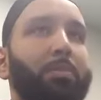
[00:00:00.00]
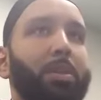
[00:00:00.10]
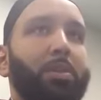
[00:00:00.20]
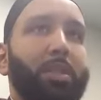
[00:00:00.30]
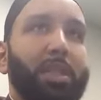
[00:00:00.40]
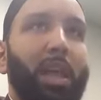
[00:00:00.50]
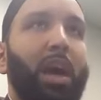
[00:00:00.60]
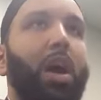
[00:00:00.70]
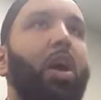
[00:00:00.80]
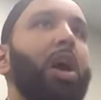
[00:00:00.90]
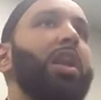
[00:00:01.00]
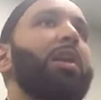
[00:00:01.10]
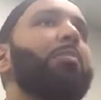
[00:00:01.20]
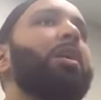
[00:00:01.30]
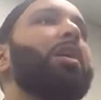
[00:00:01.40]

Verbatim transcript: So there's salah on him.